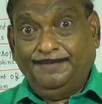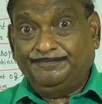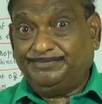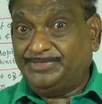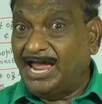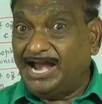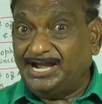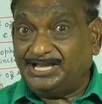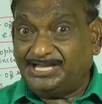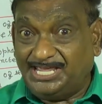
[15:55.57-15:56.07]

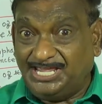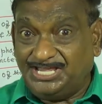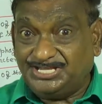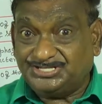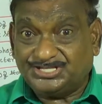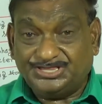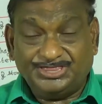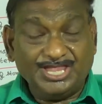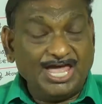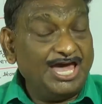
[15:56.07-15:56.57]
That
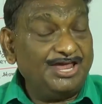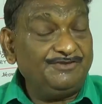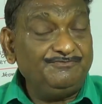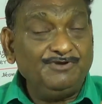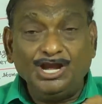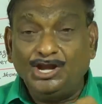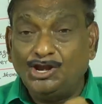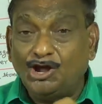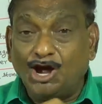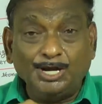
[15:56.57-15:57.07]
is, there
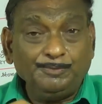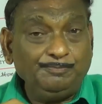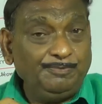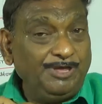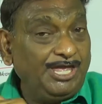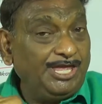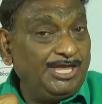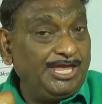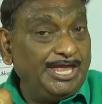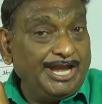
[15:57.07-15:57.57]
will not
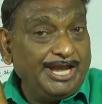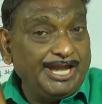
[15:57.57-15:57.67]
be